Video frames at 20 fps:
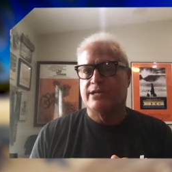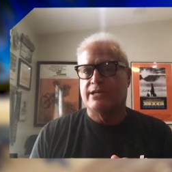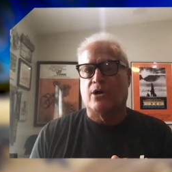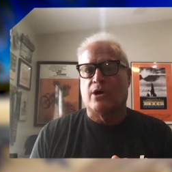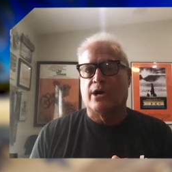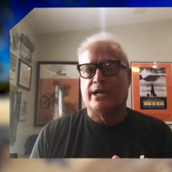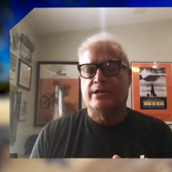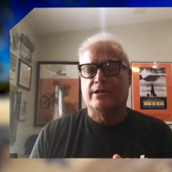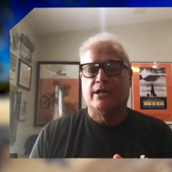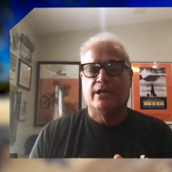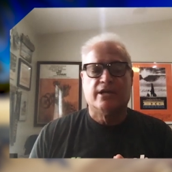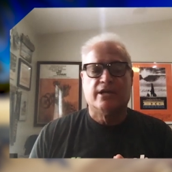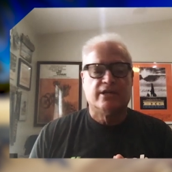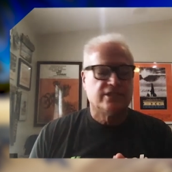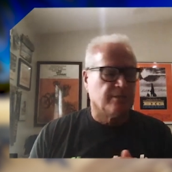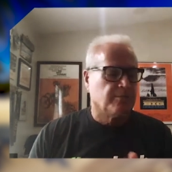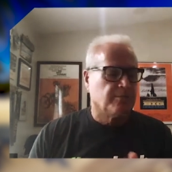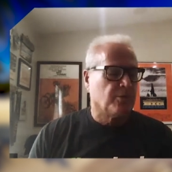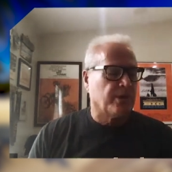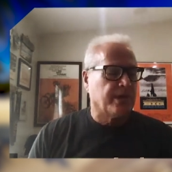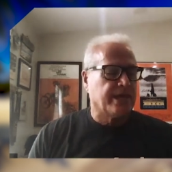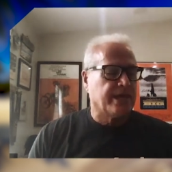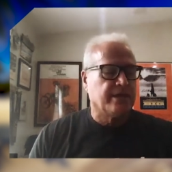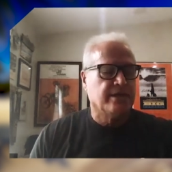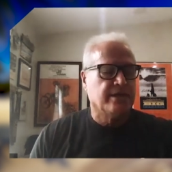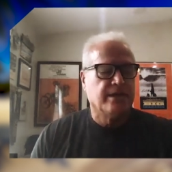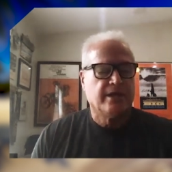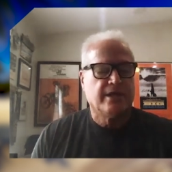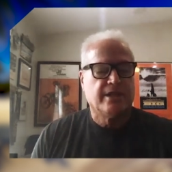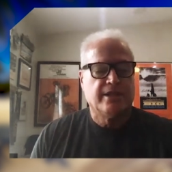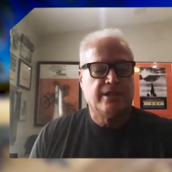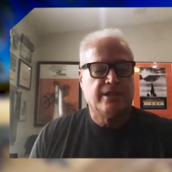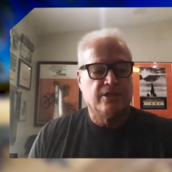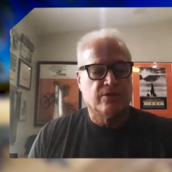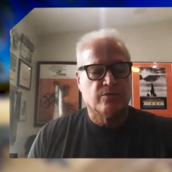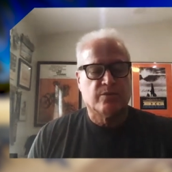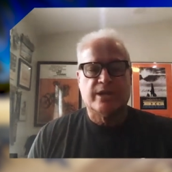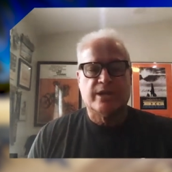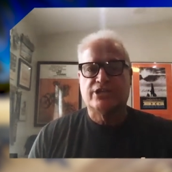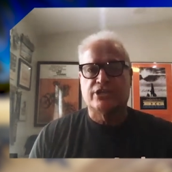on to bring the
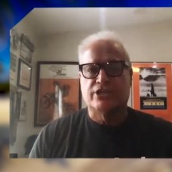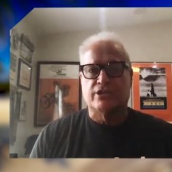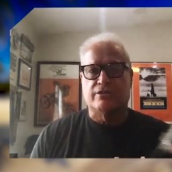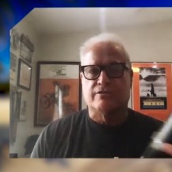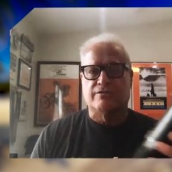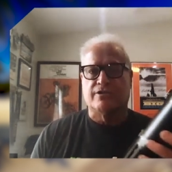original